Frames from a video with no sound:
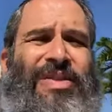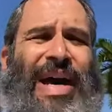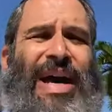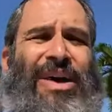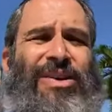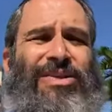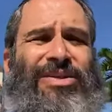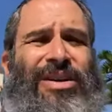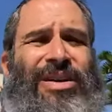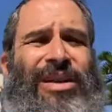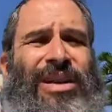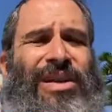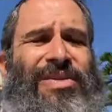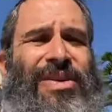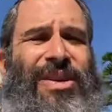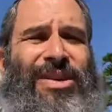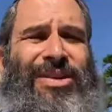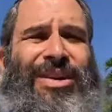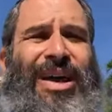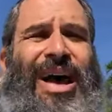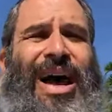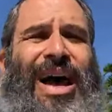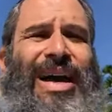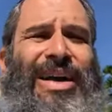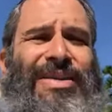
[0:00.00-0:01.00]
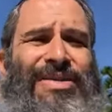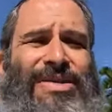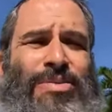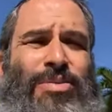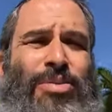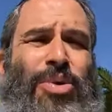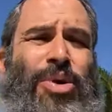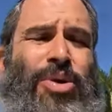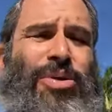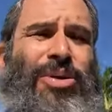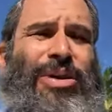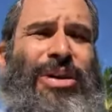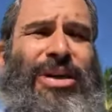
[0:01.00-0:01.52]
of how to live our lives
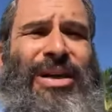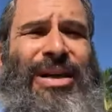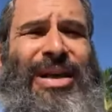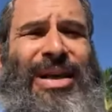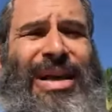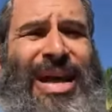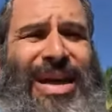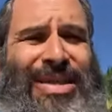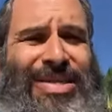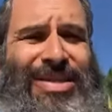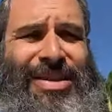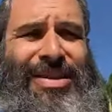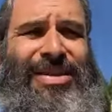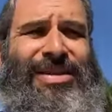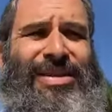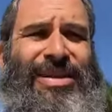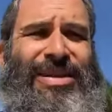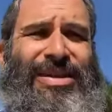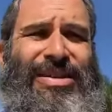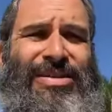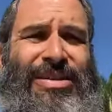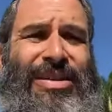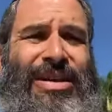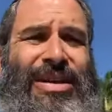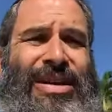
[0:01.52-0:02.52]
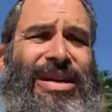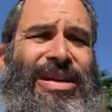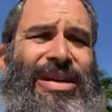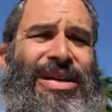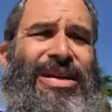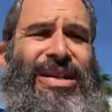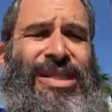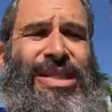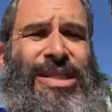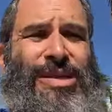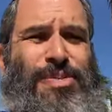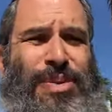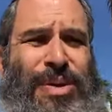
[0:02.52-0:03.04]
morally and ethically and
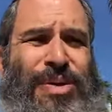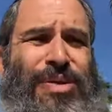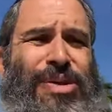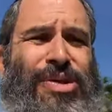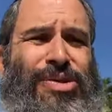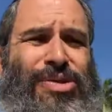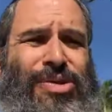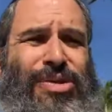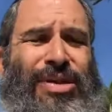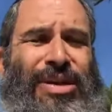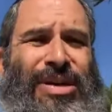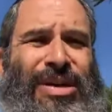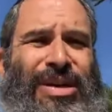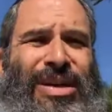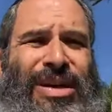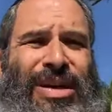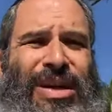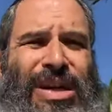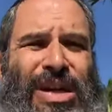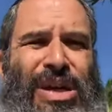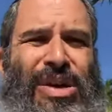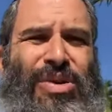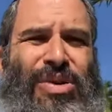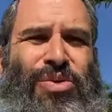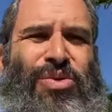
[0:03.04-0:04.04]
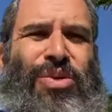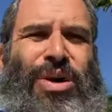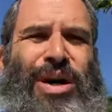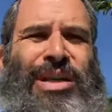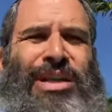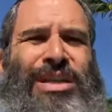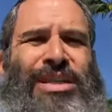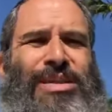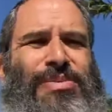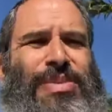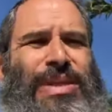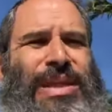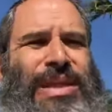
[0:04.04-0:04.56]
spiritually, why
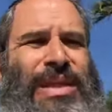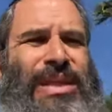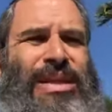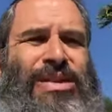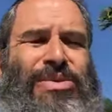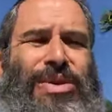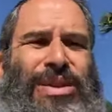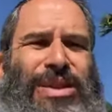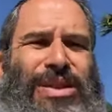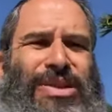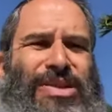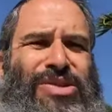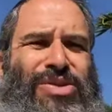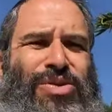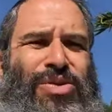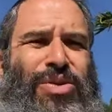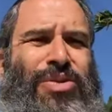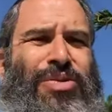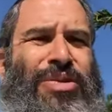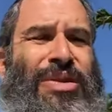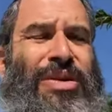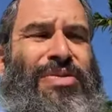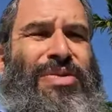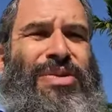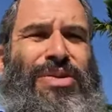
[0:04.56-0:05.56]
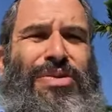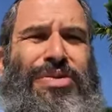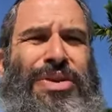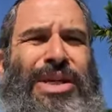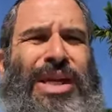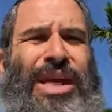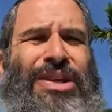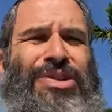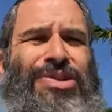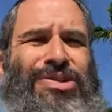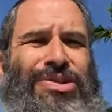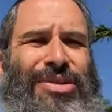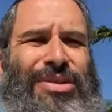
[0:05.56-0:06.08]
does it begin with the story of
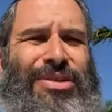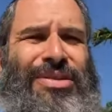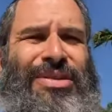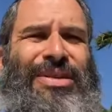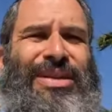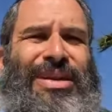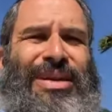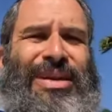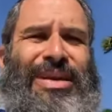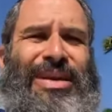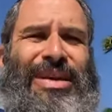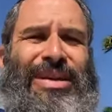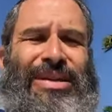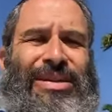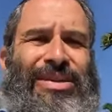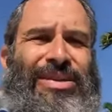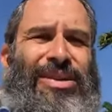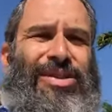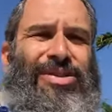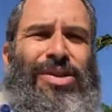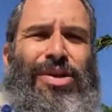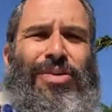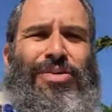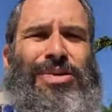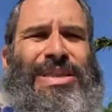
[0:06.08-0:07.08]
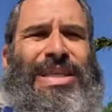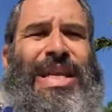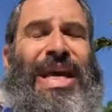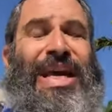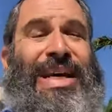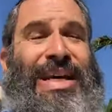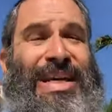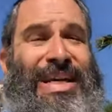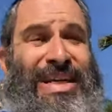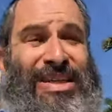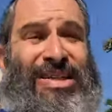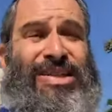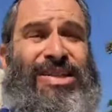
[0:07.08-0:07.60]
creation? The Torah is not
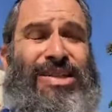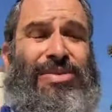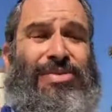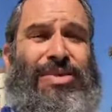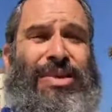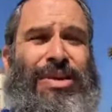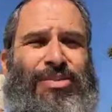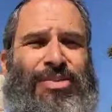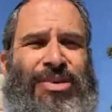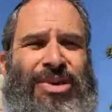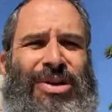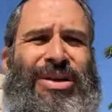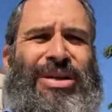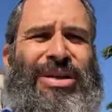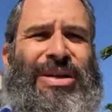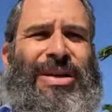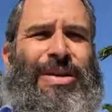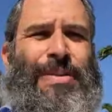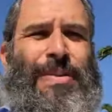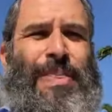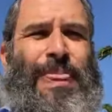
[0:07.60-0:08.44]
a history book.